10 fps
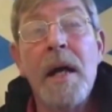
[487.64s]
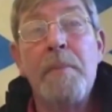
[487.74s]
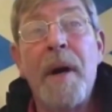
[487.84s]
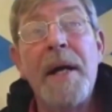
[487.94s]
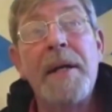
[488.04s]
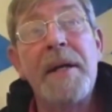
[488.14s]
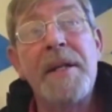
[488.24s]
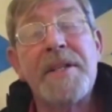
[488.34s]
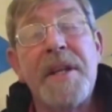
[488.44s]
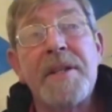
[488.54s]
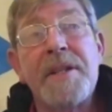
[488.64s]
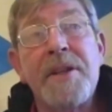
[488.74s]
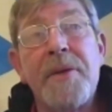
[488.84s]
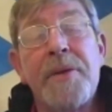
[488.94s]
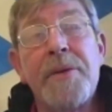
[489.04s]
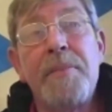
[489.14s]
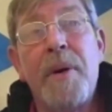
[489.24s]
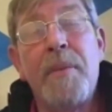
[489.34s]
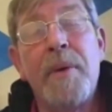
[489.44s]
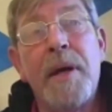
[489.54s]
buying of these things is done through
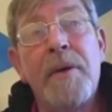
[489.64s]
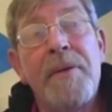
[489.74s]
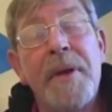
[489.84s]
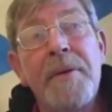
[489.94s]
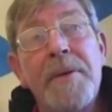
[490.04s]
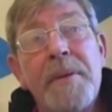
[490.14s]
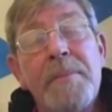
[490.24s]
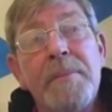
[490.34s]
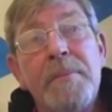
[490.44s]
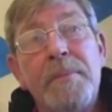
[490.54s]
Public Health England.